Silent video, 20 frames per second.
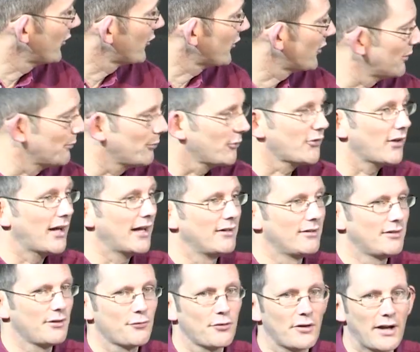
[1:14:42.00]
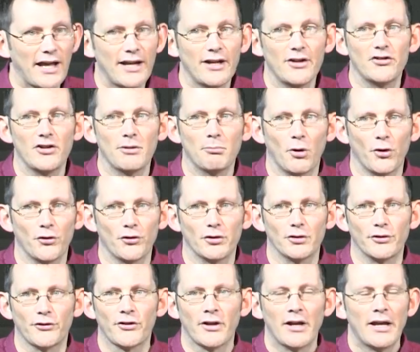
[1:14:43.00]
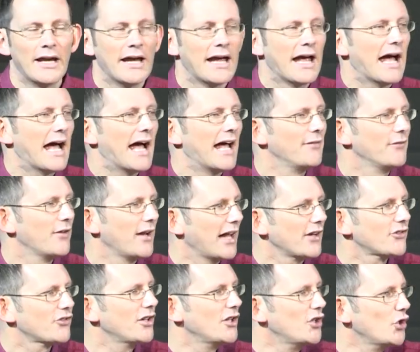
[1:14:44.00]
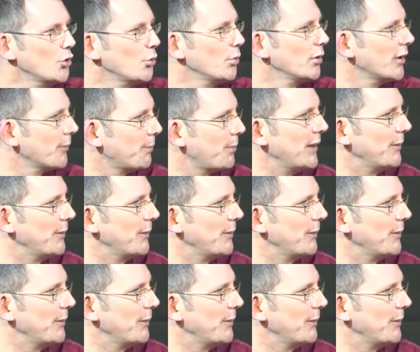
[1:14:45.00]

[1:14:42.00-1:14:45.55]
systems and different energy models, and that actually you were the